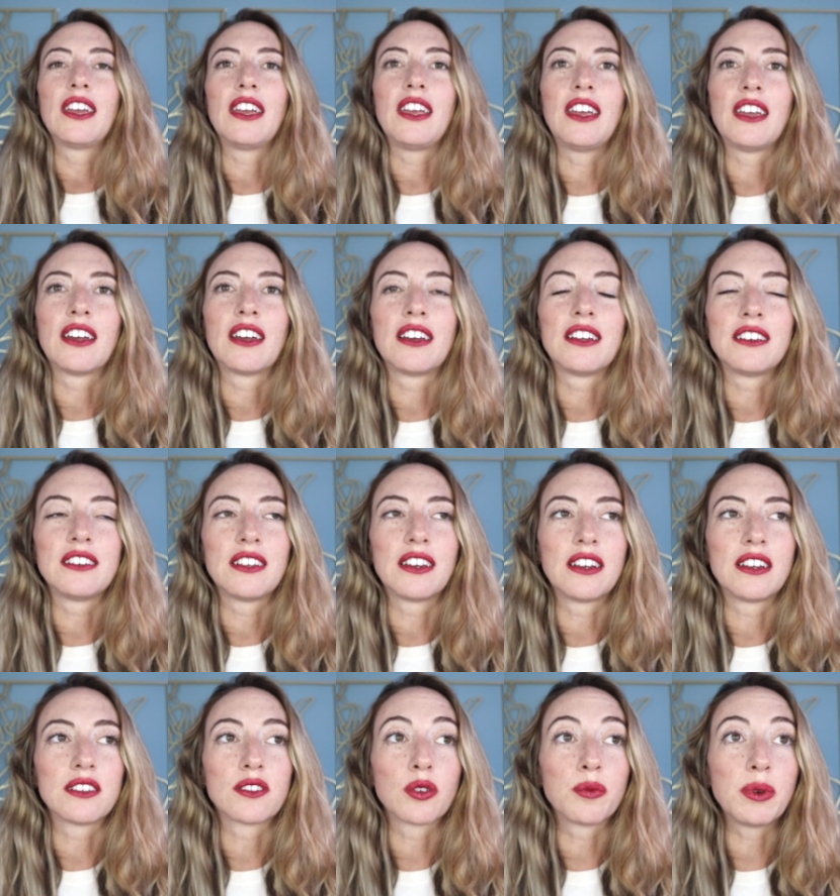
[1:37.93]
And
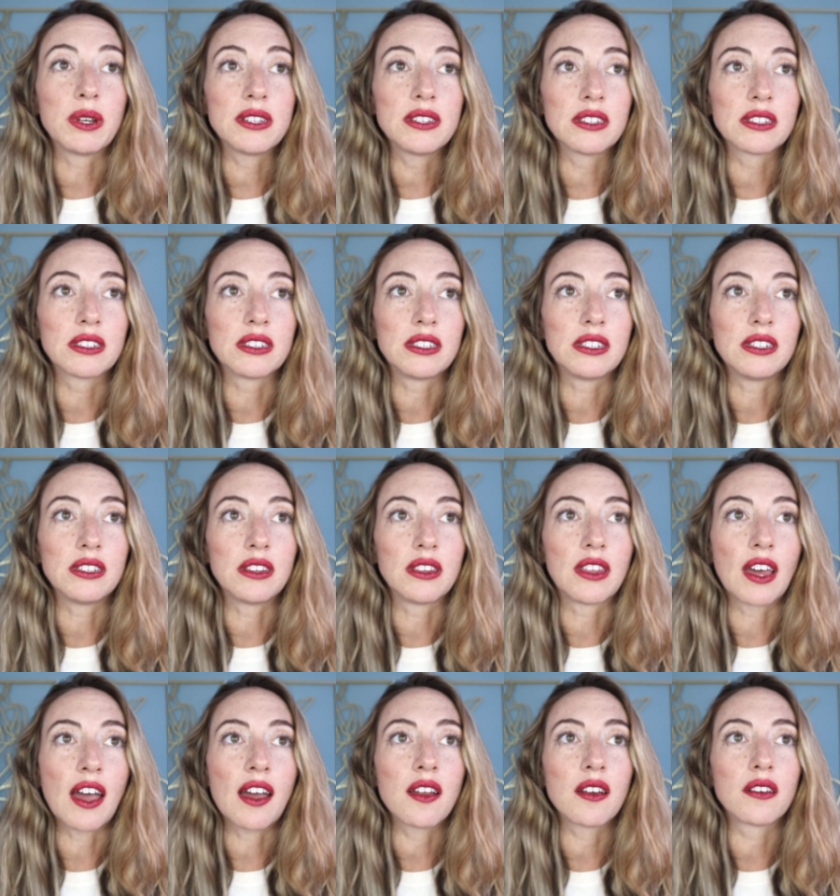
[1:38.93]
so basically
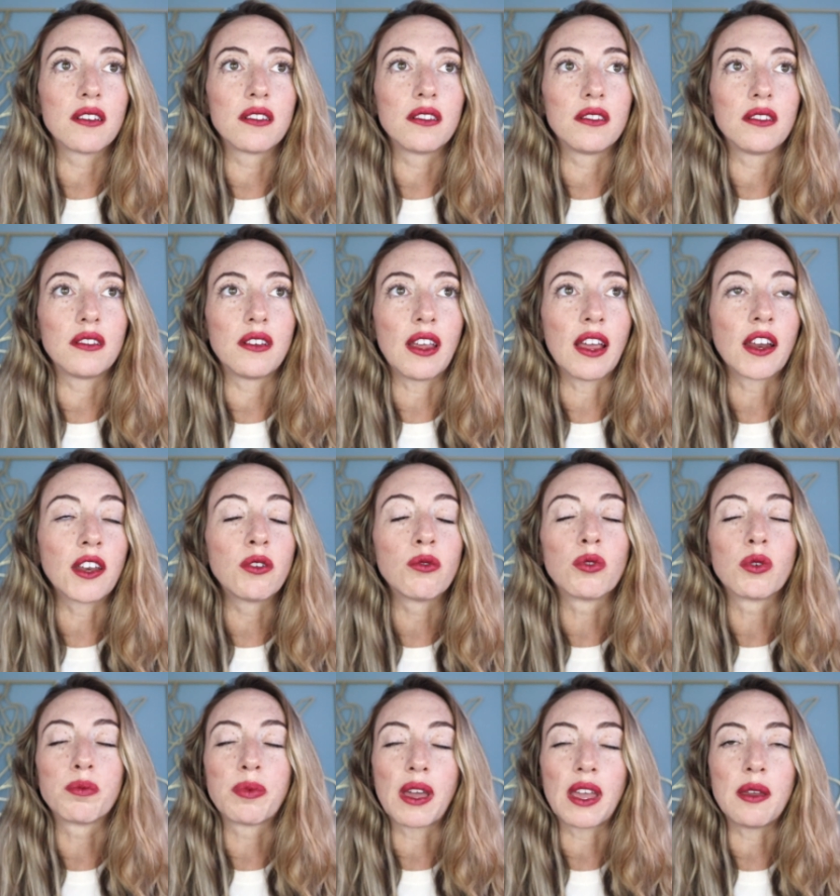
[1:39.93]
that
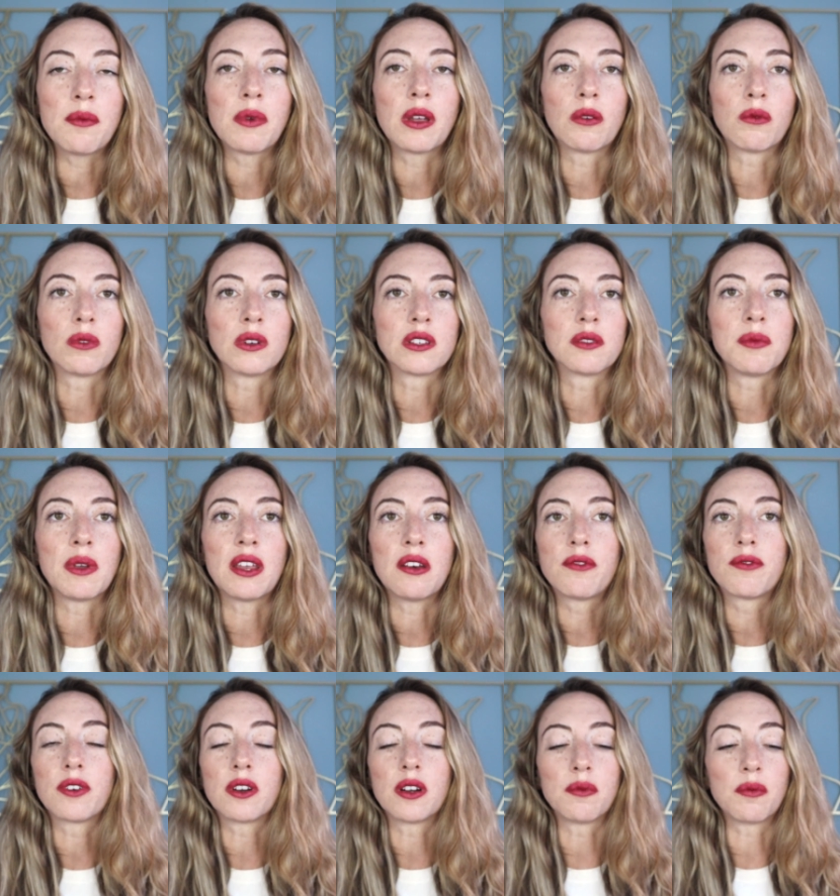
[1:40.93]
annual payment was
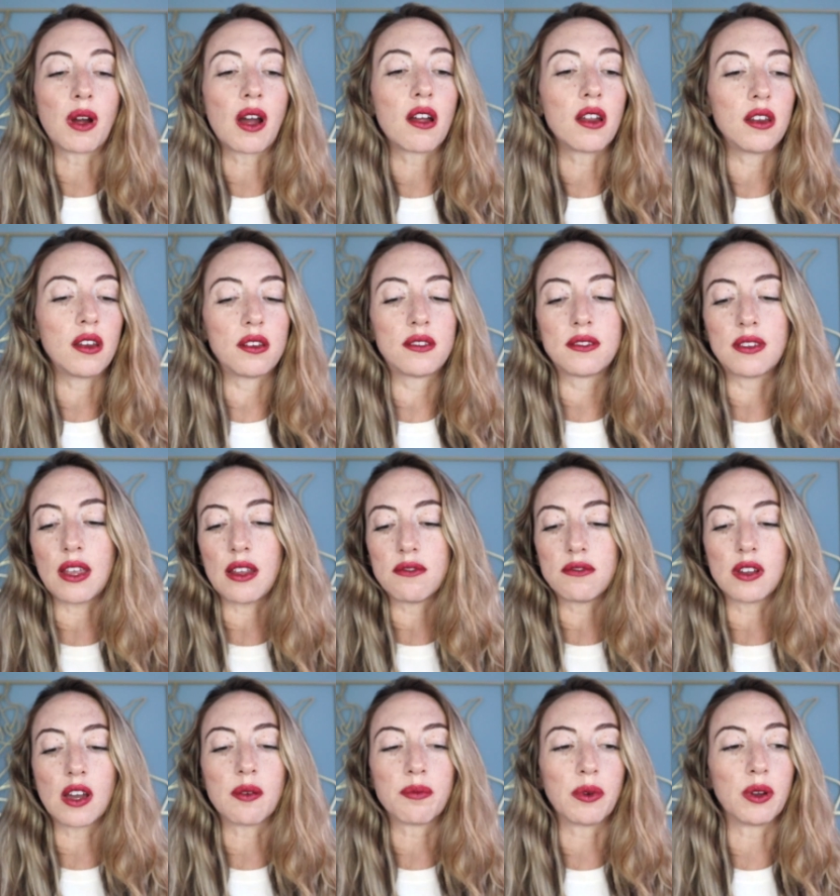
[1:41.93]
made from, I
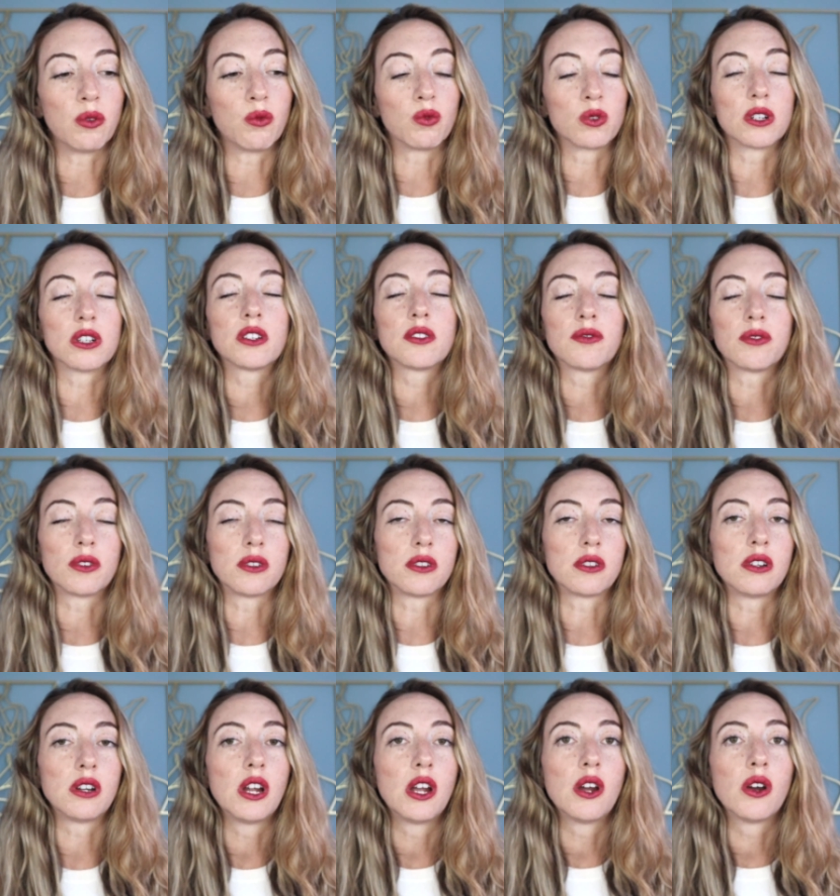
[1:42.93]
saved up and worked
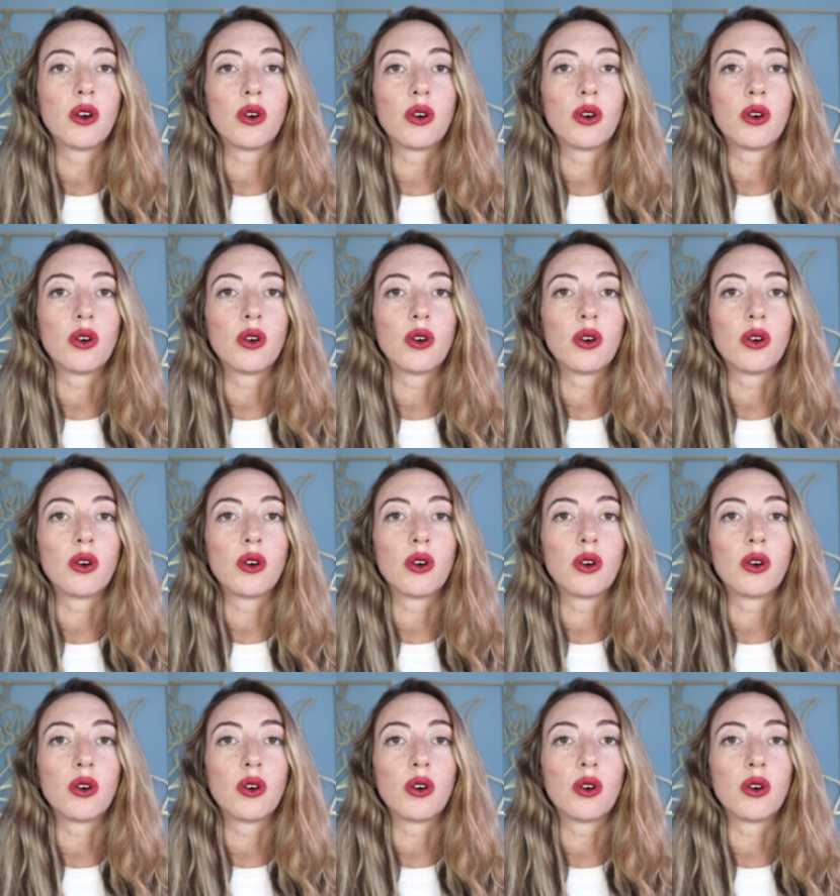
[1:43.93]
for